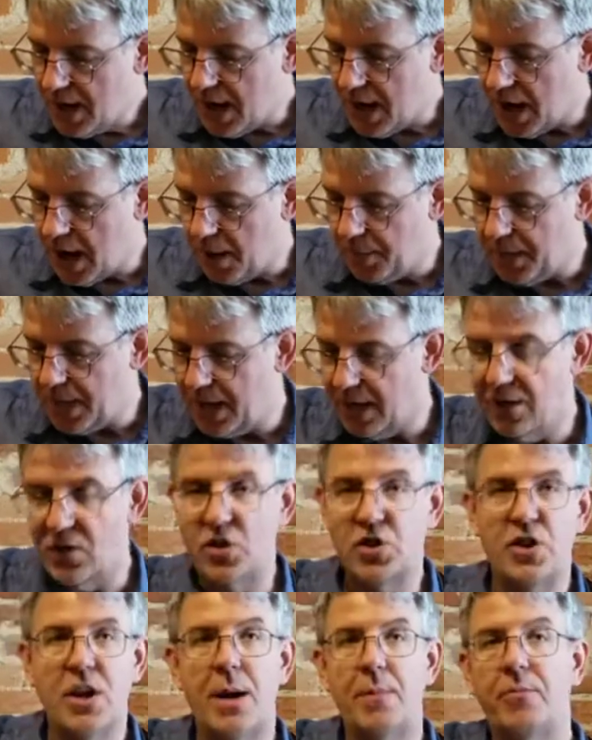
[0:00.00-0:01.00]
It is
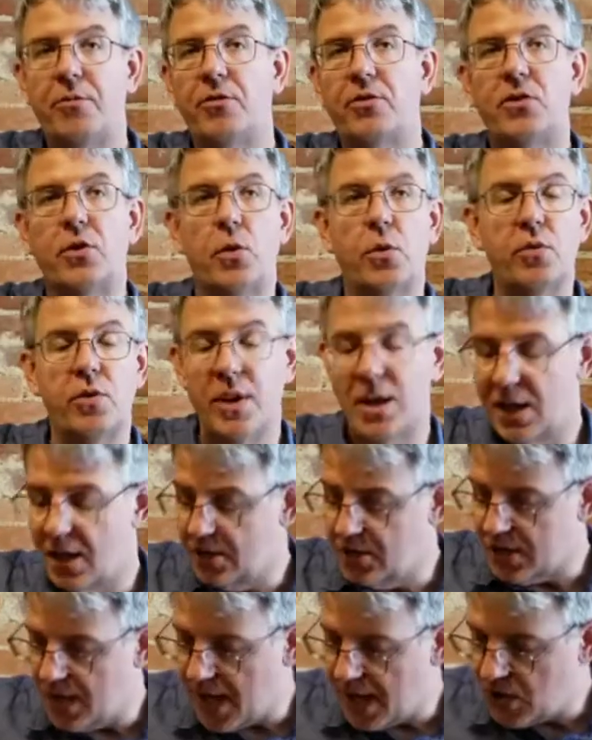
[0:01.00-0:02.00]
shaped so the
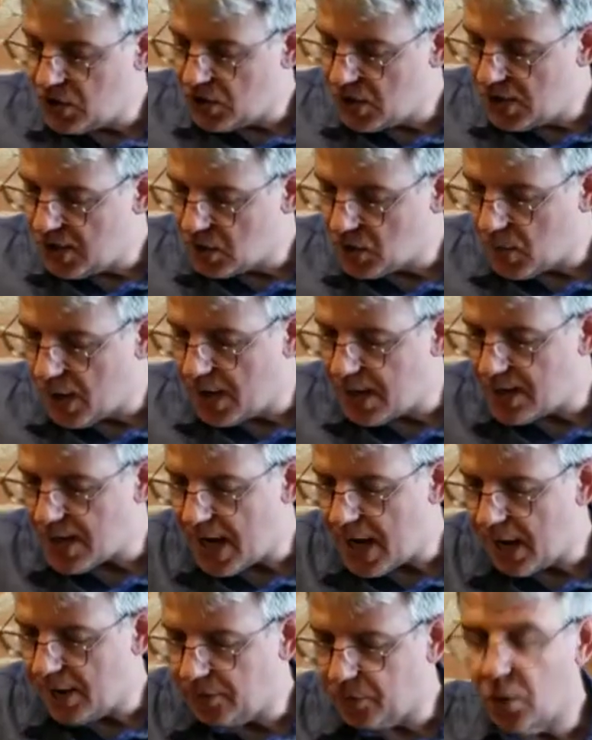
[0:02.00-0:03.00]
intonation is right,
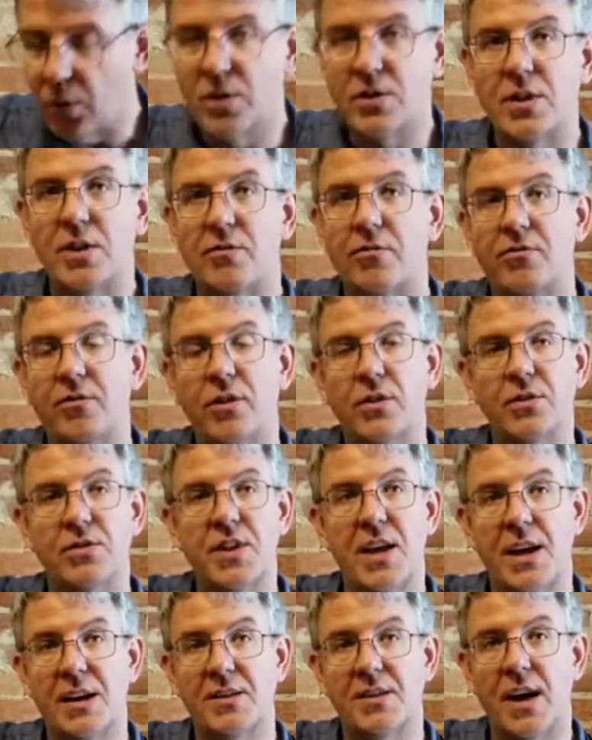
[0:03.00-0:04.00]
and of course it fills
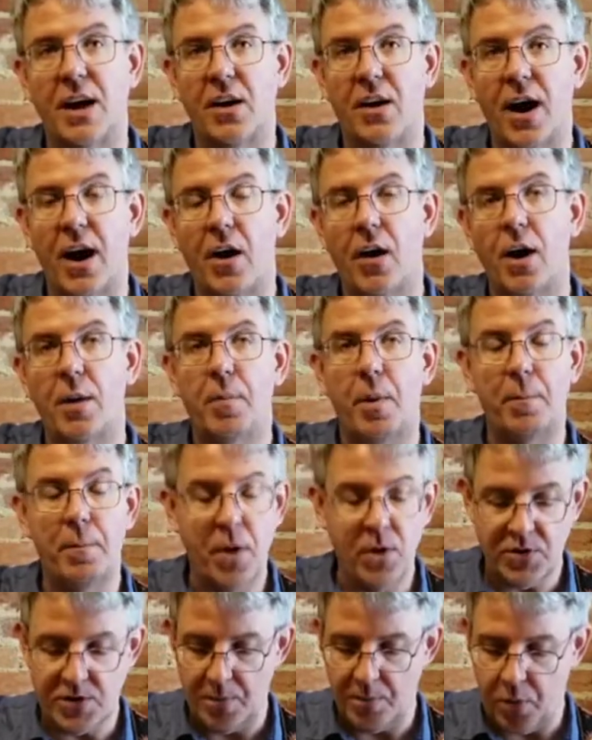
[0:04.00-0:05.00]
that entire area, but
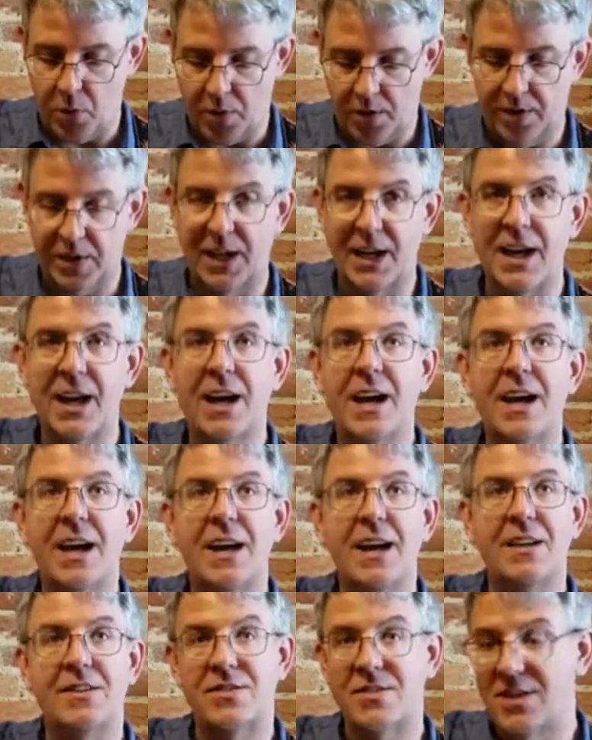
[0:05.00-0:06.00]
most importantly,
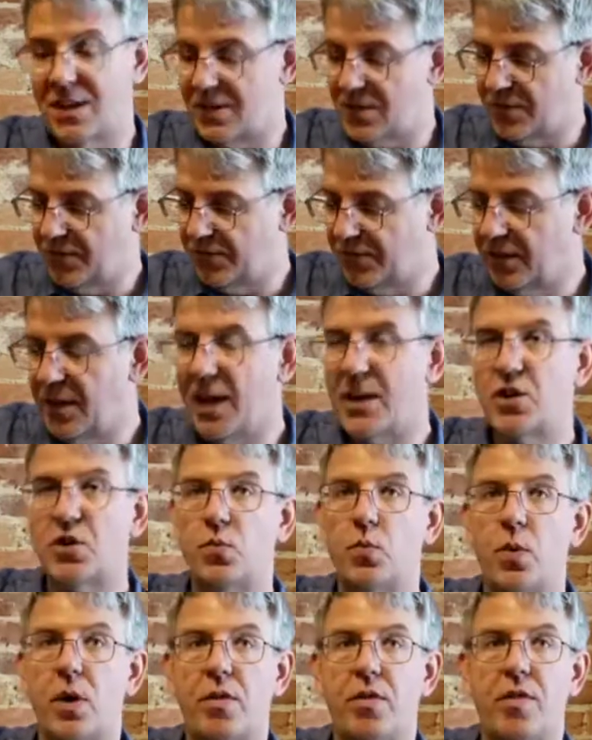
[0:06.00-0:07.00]
it sits flush
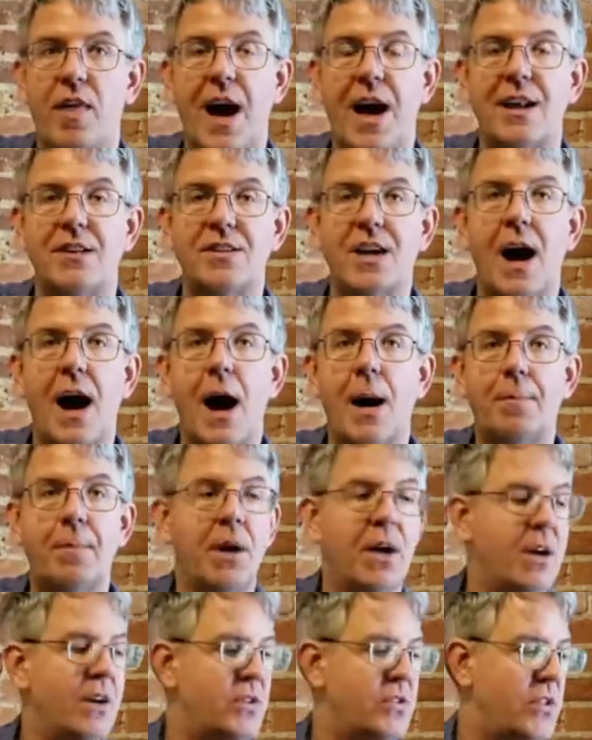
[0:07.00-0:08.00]
with that top
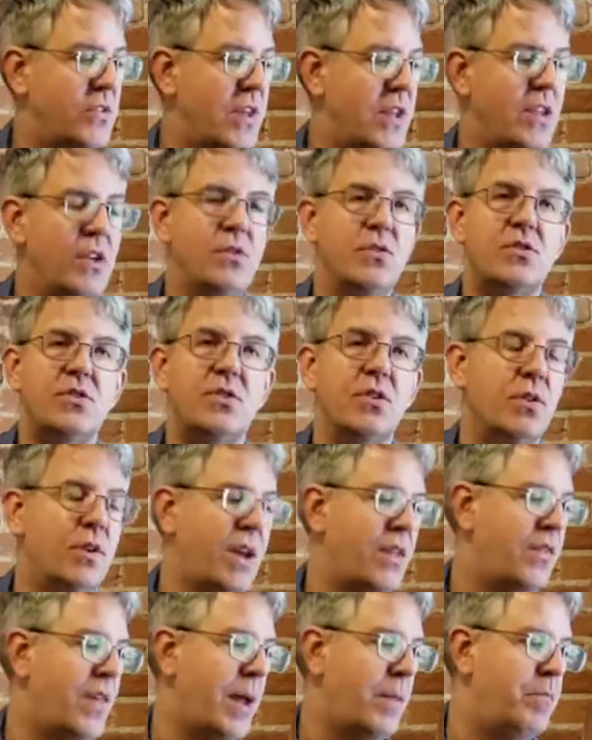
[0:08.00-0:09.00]
so that you still
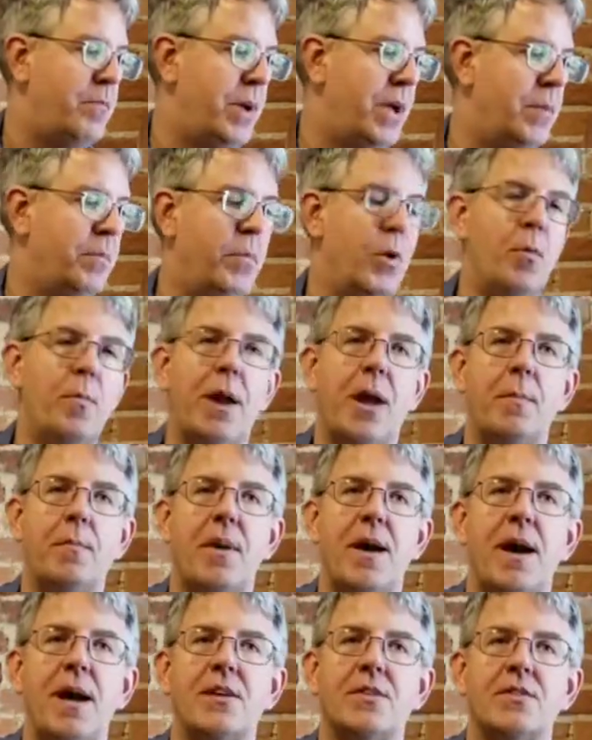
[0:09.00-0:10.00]
get that big booming
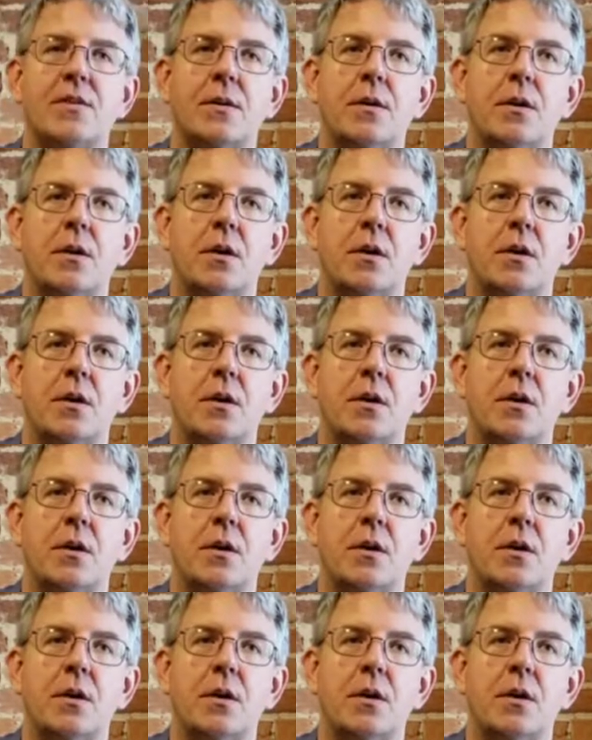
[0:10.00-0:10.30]
bass,